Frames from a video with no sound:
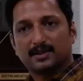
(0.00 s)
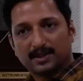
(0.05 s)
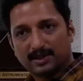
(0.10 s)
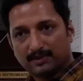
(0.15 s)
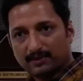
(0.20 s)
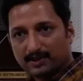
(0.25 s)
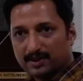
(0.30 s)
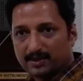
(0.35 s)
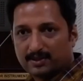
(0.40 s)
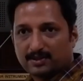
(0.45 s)

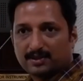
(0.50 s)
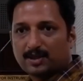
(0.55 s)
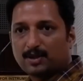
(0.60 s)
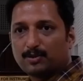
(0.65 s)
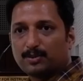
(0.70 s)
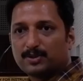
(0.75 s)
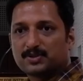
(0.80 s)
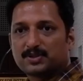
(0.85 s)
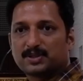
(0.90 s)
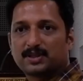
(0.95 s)
even
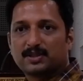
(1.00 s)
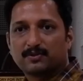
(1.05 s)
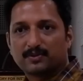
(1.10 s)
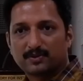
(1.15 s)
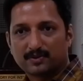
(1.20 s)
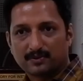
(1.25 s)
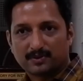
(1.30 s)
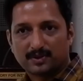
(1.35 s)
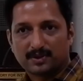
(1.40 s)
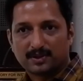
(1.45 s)
how much
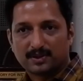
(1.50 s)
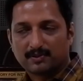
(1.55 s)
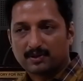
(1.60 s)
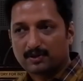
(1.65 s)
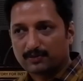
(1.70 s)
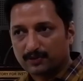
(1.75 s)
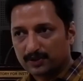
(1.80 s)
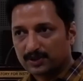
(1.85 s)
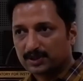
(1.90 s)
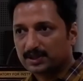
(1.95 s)

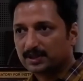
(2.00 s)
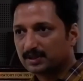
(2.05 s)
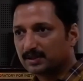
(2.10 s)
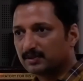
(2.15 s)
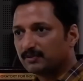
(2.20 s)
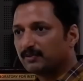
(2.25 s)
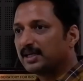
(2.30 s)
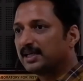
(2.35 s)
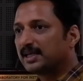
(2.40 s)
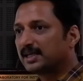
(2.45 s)
work
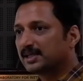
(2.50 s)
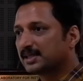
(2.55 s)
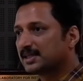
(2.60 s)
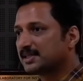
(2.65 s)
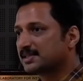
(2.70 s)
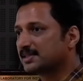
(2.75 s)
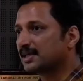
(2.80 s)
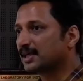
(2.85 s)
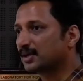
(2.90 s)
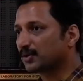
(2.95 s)
function variation
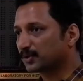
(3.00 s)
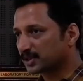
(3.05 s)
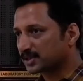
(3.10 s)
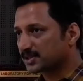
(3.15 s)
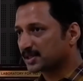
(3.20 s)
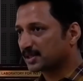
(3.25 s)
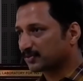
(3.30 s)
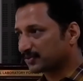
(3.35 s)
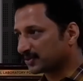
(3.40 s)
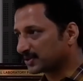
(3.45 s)
is there on the
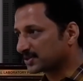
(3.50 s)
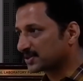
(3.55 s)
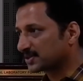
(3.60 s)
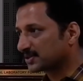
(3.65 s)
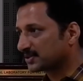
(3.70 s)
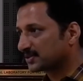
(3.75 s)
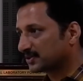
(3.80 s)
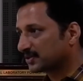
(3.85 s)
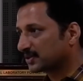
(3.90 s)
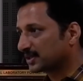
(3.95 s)
surface.
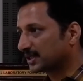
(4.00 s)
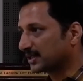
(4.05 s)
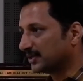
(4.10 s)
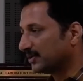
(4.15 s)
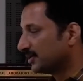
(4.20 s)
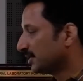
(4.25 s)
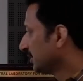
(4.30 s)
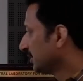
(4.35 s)
Okay,